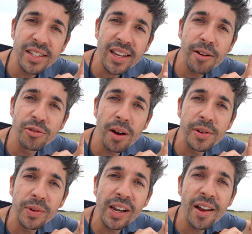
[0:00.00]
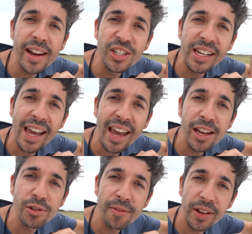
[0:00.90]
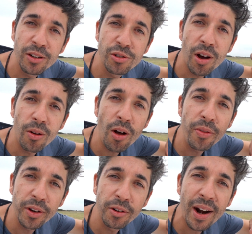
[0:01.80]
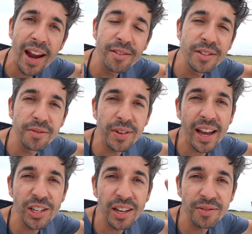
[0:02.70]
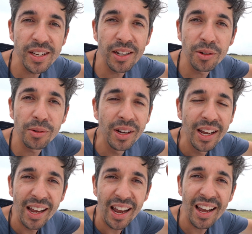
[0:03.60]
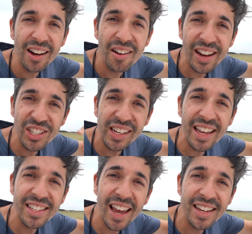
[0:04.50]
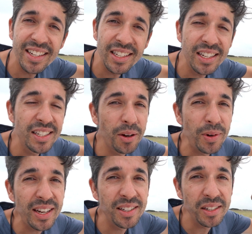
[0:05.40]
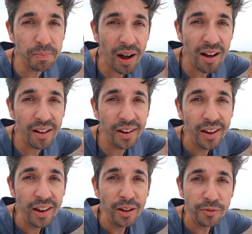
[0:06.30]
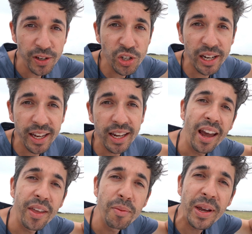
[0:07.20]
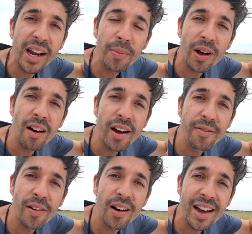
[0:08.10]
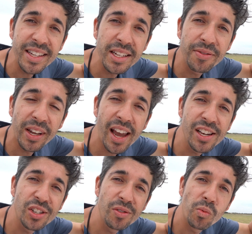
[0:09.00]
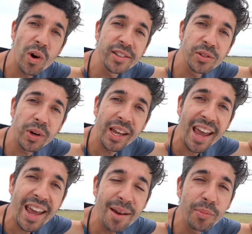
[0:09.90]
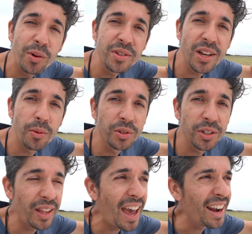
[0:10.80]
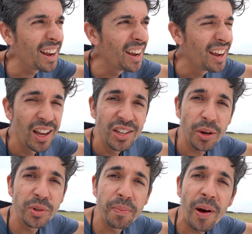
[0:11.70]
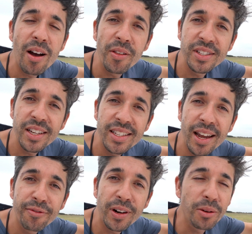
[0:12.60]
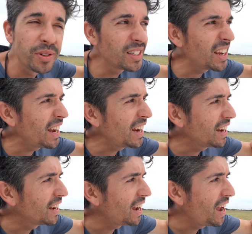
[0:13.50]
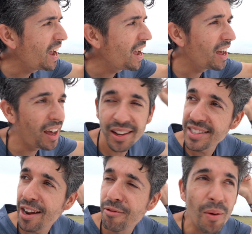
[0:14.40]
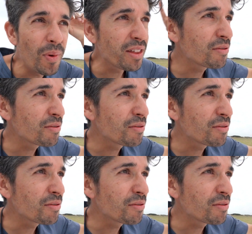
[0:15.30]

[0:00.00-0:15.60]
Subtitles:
this aerodrome is we can't actually get air traffic control on the ground. The VHF signal can't actually get to ATC, so we need to depart visually and then pick up our IFR identification once we're airborne. So we'll do that. So we'll depart on the CTAF frequency down runway